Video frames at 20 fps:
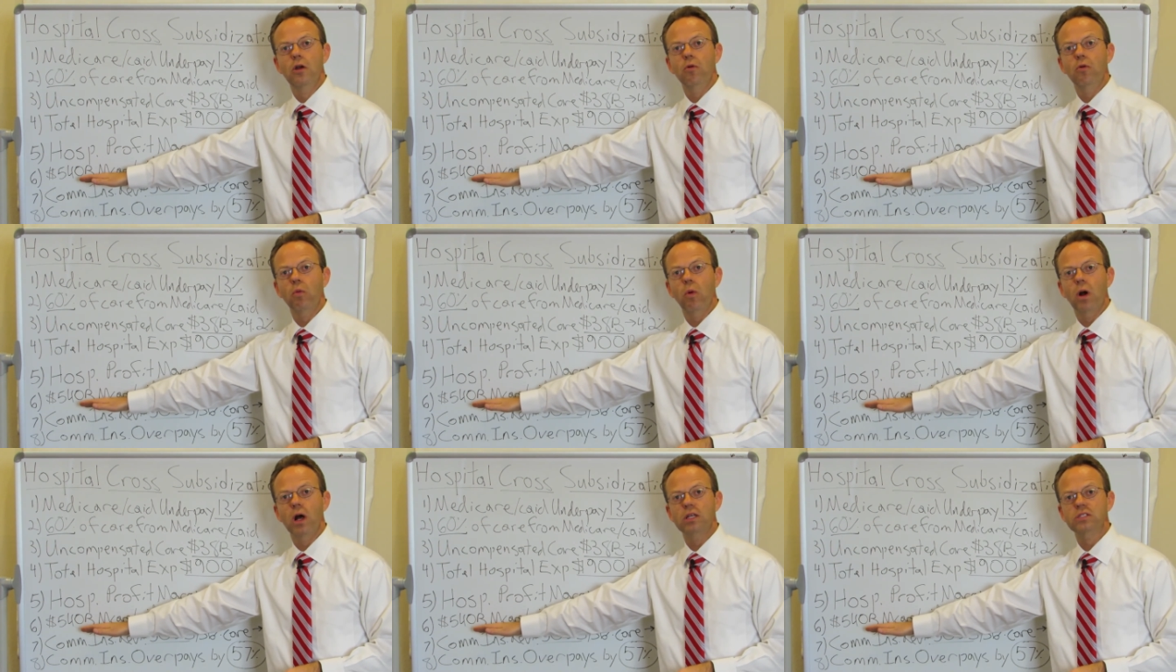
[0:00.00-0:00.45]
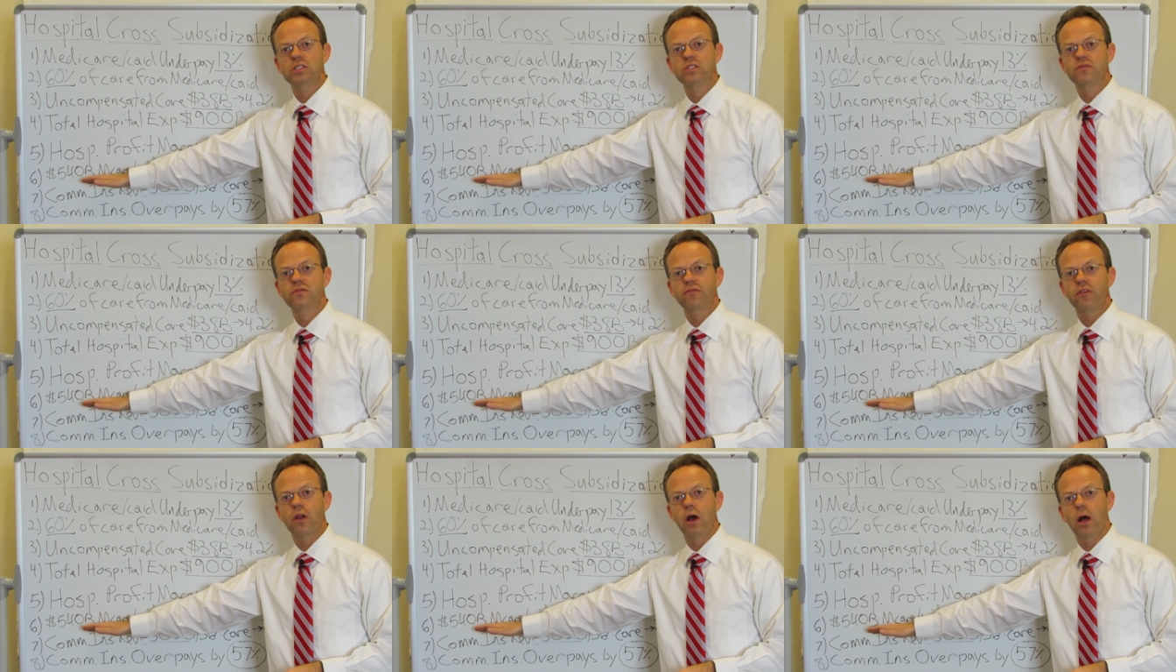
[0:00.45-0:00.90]
was
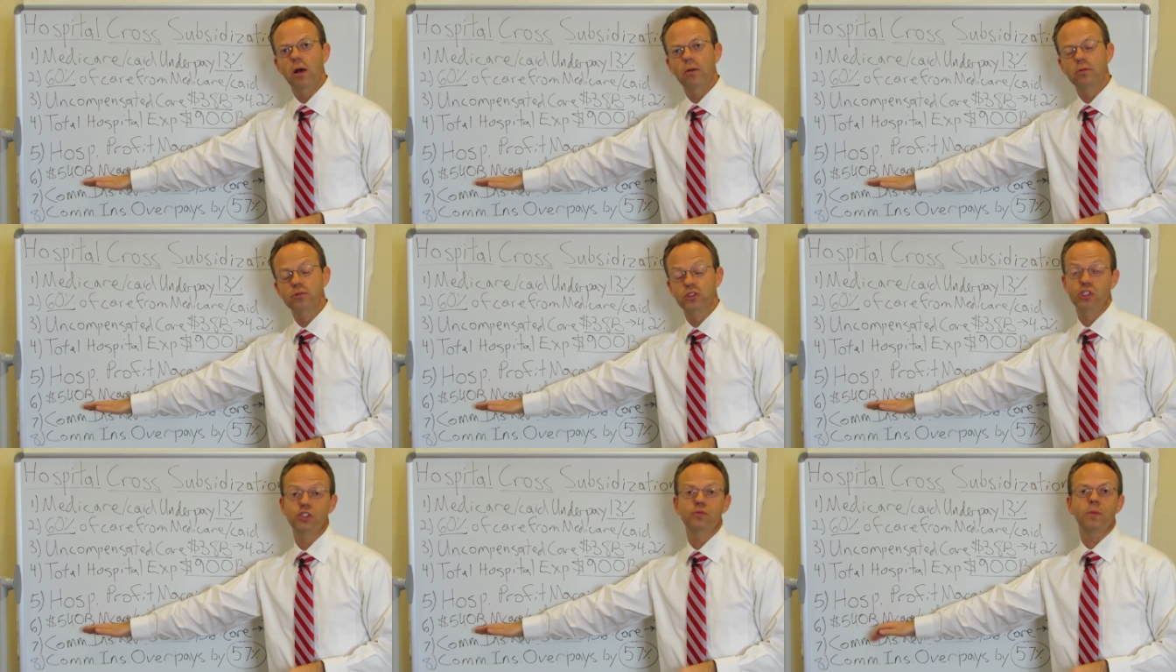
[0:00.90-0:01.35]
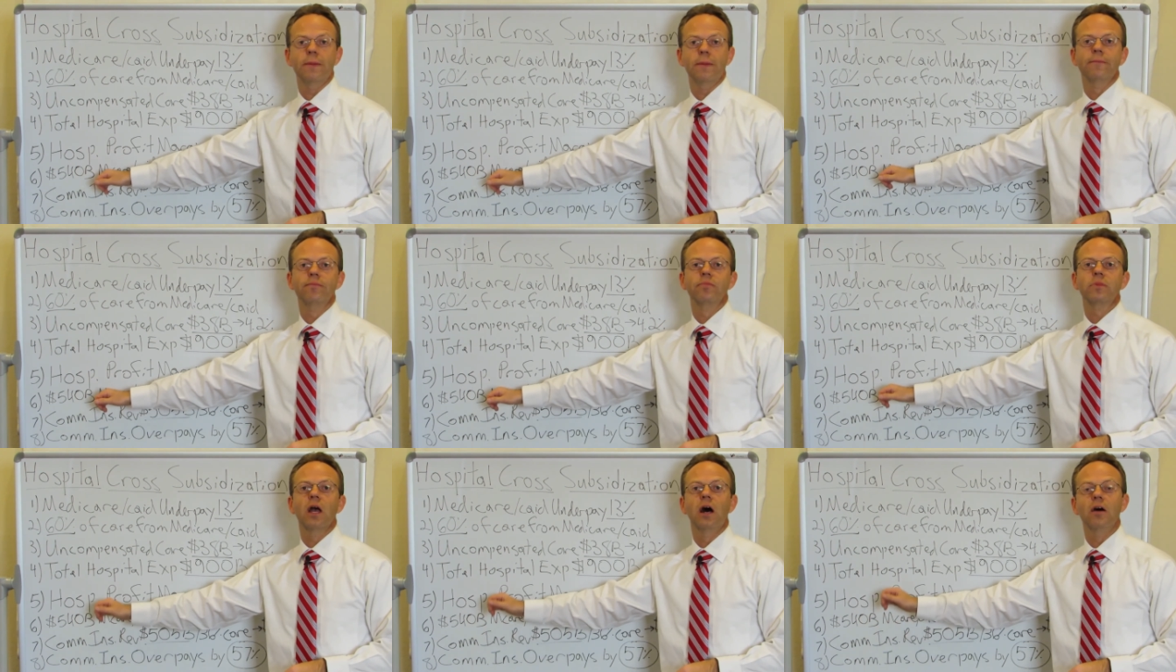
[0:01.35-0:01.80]
from, excuse me,
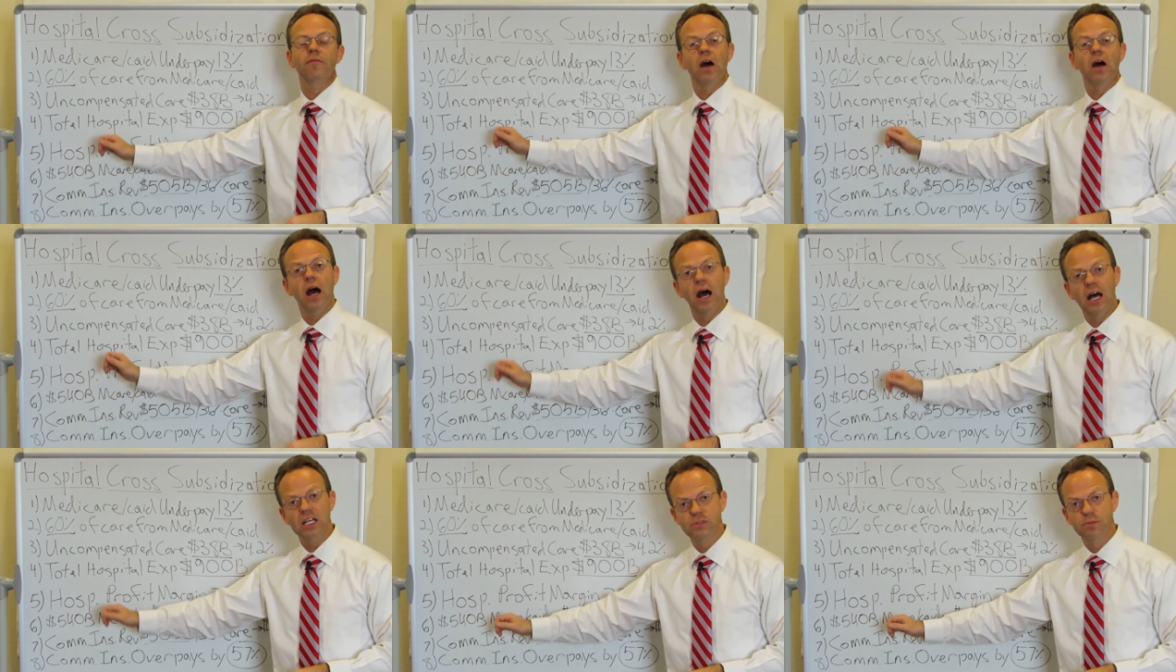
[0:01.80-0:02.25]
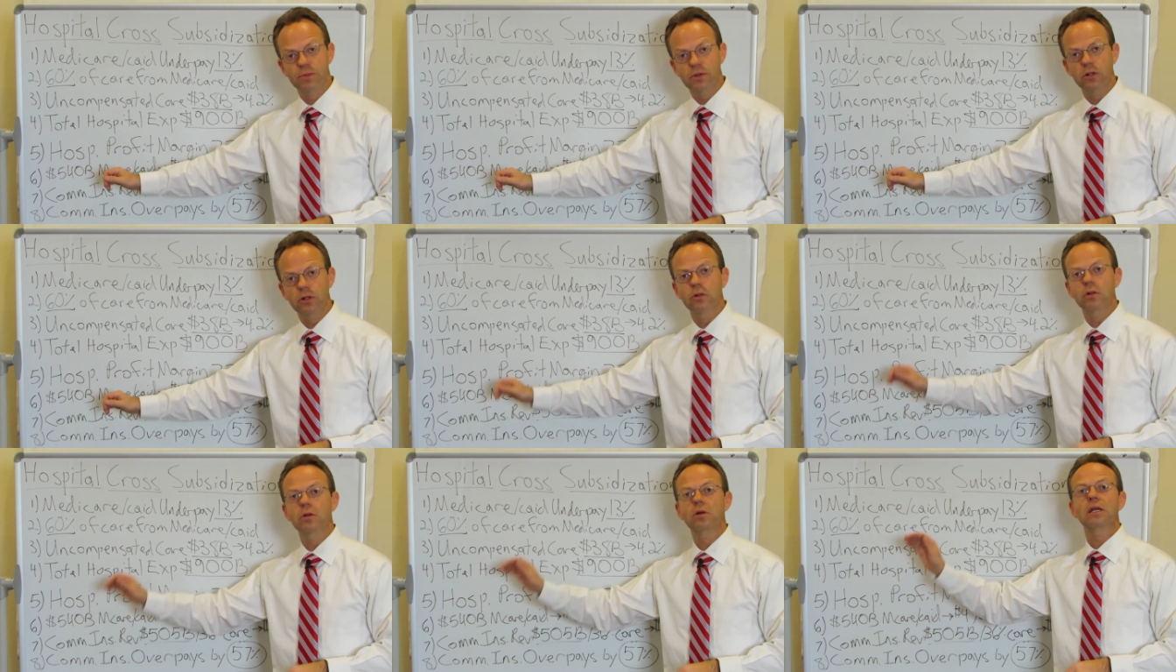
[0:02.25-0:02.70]
of
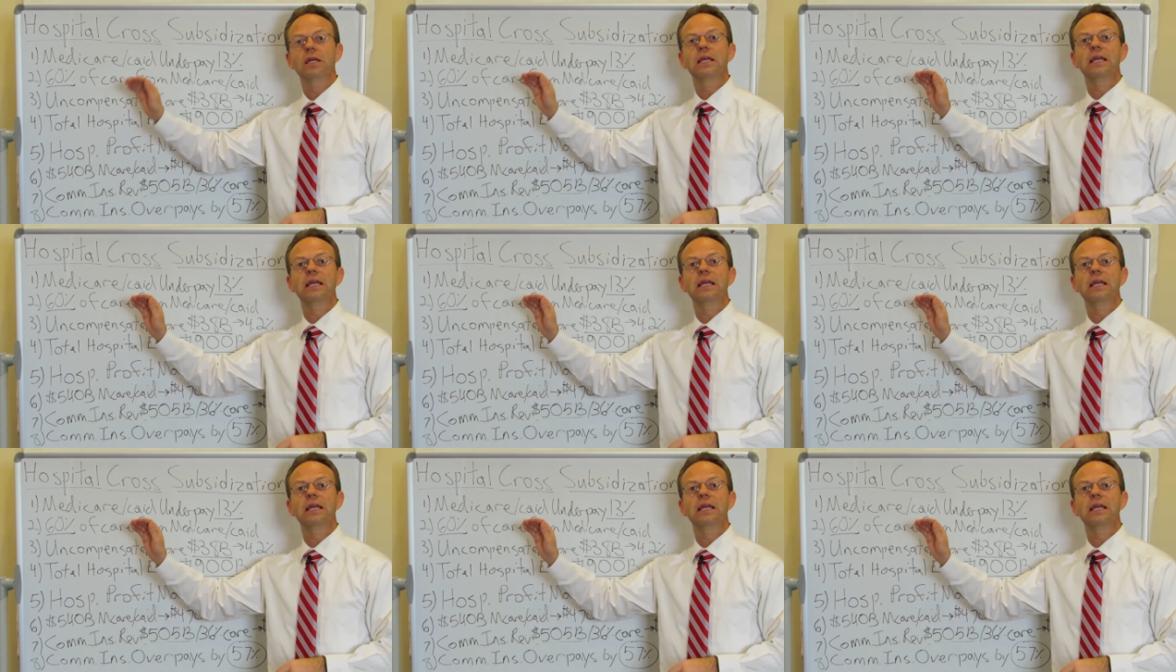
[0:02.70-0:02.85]
hospital